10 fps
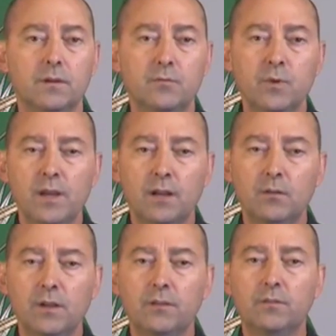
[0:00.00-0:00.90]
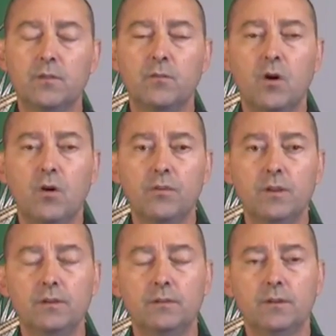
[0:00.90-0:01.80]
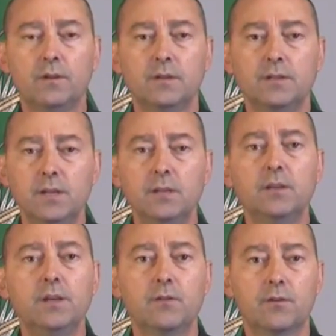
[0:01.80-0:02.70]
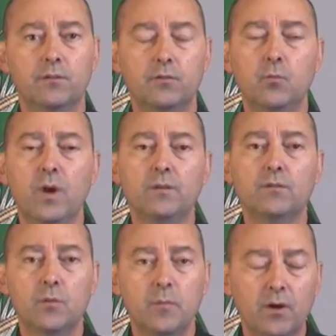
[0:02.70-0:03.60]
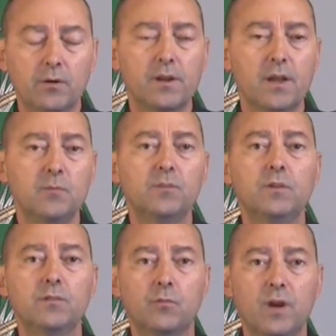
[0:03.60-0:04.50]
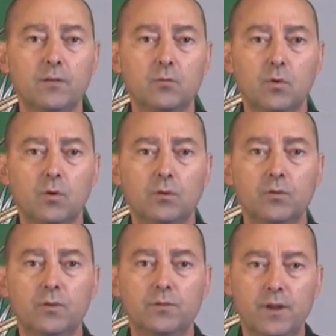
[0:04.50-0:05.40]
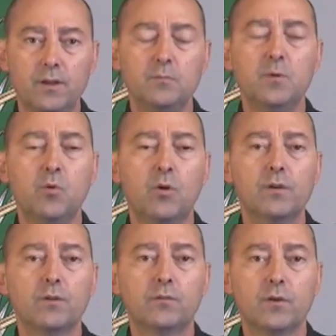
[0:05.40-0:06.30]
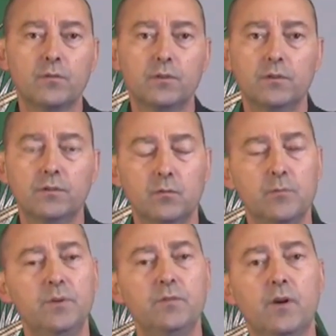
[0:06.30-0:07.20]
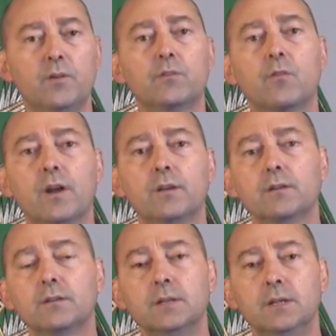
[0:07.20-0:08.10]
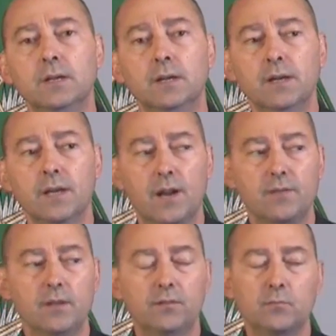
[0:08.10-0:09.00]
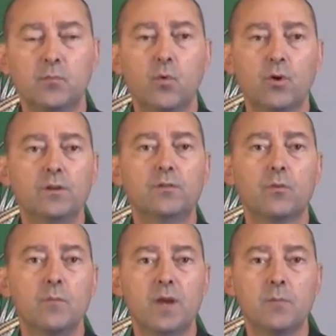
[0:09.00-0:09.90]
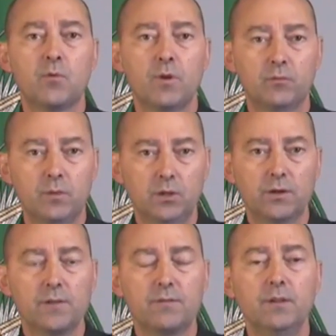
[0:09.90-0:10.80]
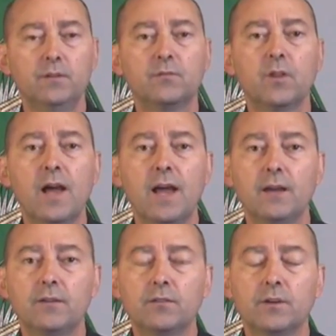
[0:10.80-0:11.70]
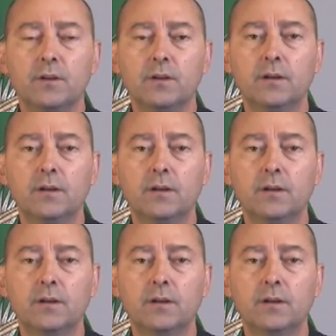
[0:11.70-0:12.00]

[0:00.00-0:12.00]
If we had a list of all the key leaders who went to American embassies around the world, who attended memorial services, it would be very striking. And I think it's important to remember as we look at these flags